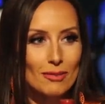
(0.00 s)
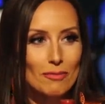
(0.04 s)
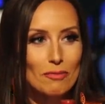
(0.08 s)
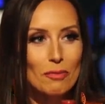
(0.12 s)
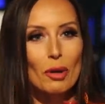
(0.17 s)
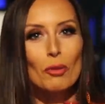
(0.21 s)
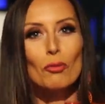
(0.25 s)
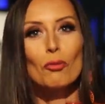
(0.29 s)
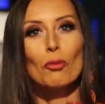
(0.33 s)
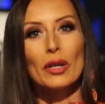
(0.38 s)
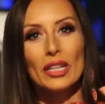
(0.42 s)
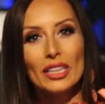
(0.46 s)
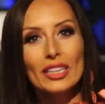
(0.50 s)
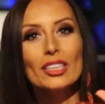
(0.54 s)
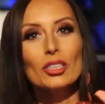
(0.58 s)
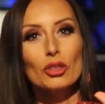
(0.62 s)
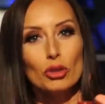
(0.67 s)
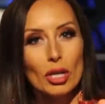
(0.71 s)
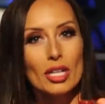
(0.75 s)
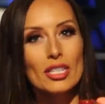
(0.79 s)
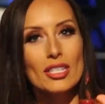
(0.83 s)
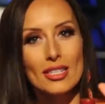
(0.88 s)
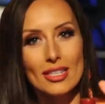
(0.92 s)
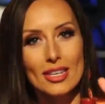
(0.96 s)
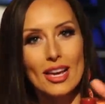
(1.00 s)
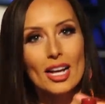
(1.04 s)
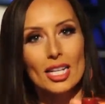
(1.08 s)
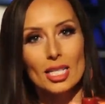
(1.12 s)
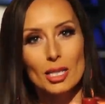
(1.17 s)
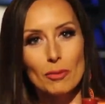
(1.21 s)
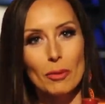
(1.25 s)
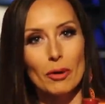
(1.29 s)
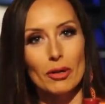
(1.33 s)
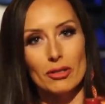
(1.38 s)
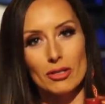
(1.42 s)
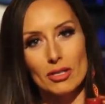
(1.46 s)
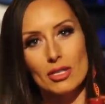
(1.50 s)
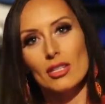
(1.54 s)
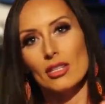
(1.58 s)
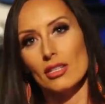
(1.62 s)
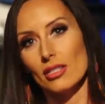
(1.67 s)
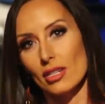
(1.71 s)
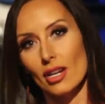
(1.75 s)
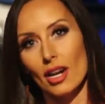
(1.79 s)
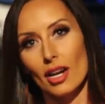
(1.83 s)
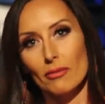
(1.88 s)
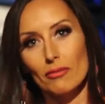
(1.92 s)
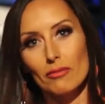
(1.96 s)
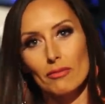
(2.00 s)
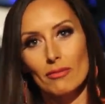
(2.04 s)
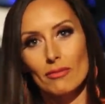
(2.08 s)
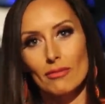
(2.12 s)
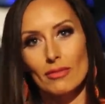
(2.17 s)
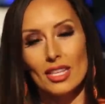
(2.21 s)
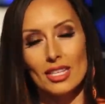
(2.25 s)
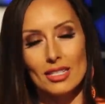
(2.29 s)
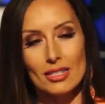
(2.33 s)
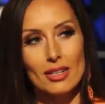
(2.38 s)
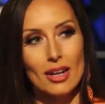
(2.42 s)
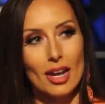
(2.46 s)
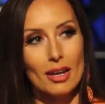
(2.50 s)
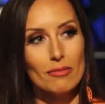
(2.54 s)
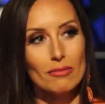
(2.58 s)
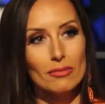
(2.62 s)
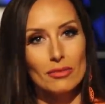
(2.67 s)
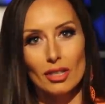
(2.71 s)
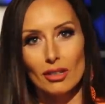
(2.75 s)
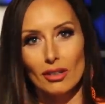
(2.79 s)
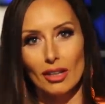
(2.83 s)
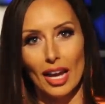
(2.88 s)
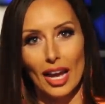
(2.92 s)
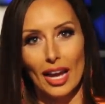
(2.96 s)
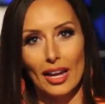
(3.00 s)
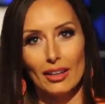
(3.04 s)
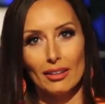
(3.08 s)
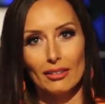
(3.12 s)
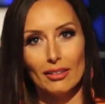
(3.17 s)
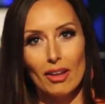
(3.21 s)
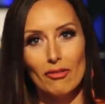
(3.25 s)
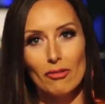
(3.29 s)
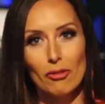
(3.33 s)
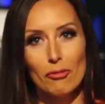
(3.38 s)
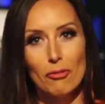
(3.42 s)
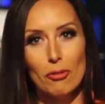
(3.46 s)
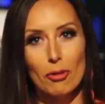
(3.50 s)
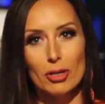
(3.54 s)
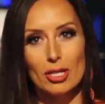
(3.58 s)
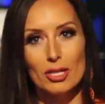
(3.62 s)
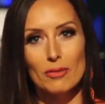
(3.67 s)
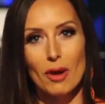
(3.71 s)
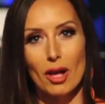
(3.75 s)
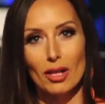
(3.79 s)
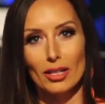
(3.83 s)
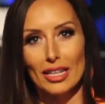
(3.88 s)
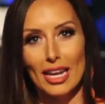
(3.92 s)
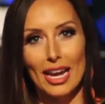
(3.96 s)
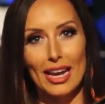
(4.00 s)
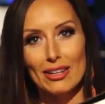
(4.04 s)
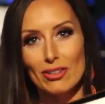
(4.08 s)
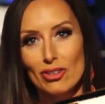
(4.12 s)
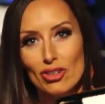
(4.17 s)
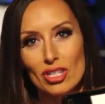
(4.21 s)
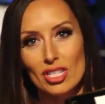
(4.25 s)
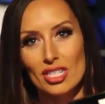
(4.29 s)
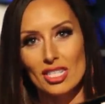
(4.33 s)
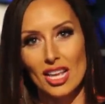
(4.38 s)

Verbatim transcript: he's but really trust sommelier. The experts yeah. these time, this time. Okay, level four sommelier just